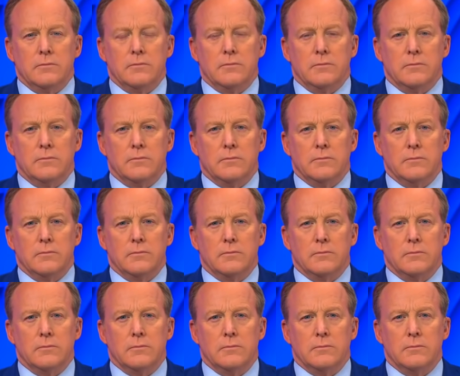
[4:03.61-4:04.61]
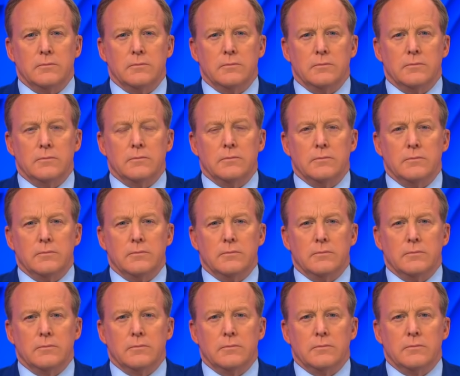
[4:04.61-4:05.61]

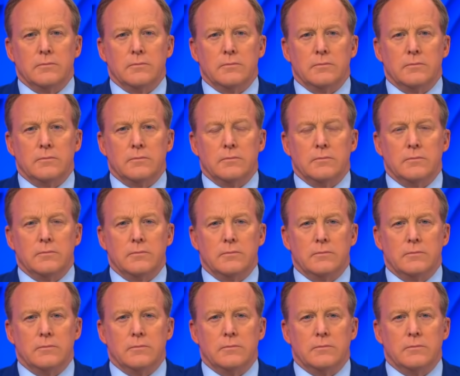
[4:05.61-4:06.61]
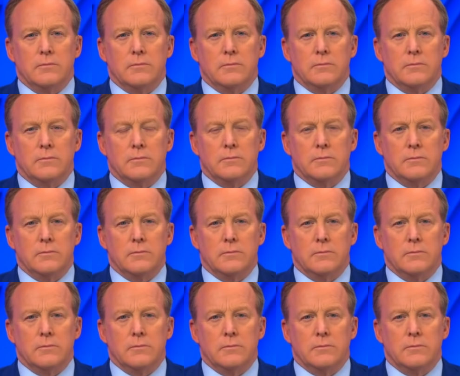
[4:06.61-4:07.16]
[no speech]